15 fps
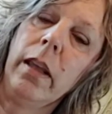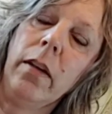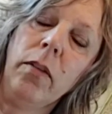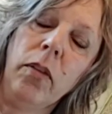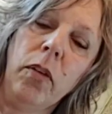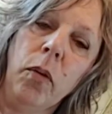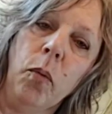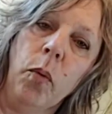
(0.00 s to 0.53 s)

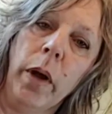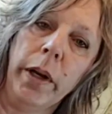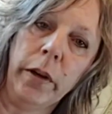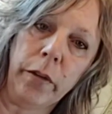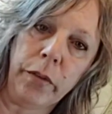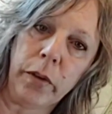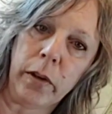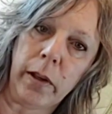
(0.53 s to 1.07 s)
gives you
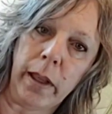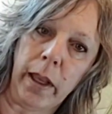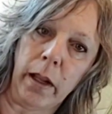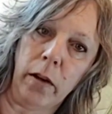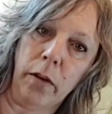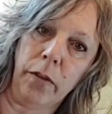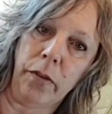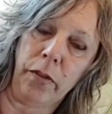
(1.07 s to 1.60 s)
wonderful
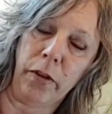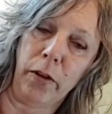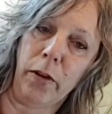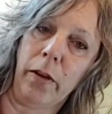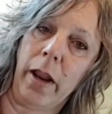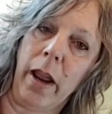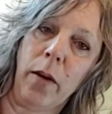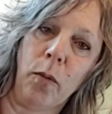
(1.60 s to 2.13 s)
keto
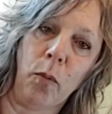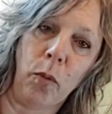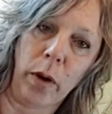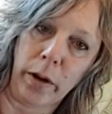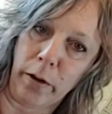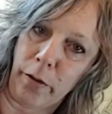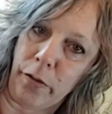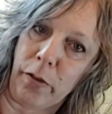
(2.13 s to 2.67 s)
food and
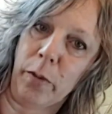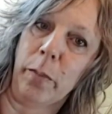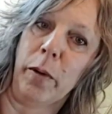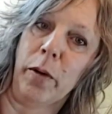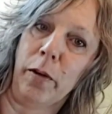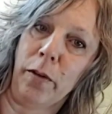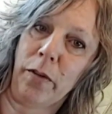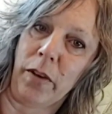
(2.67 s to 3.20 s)
wonderful
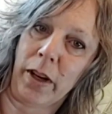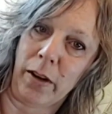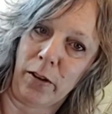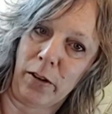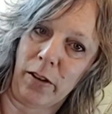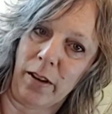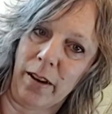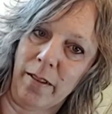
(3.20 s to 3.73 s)

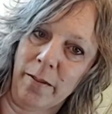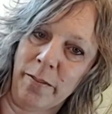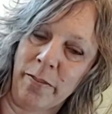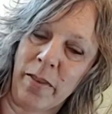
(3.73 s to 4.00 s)
motivation.